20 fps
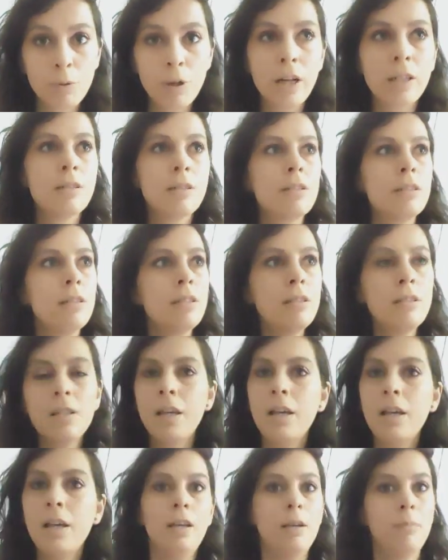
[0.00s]
practices,
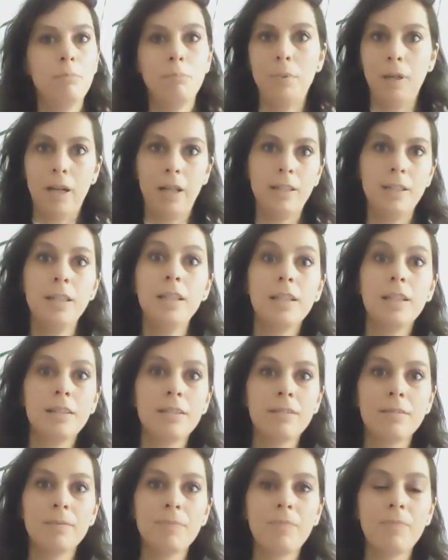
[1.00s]
but I did
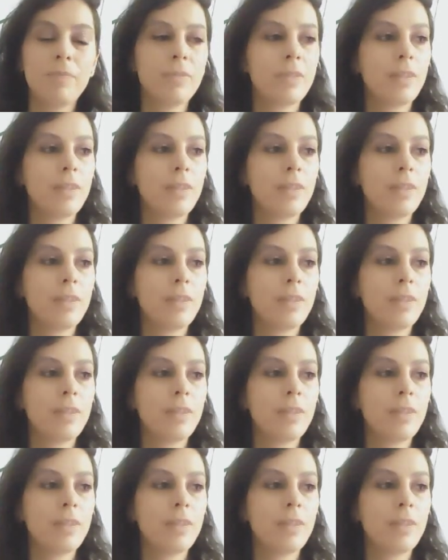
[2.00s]
it.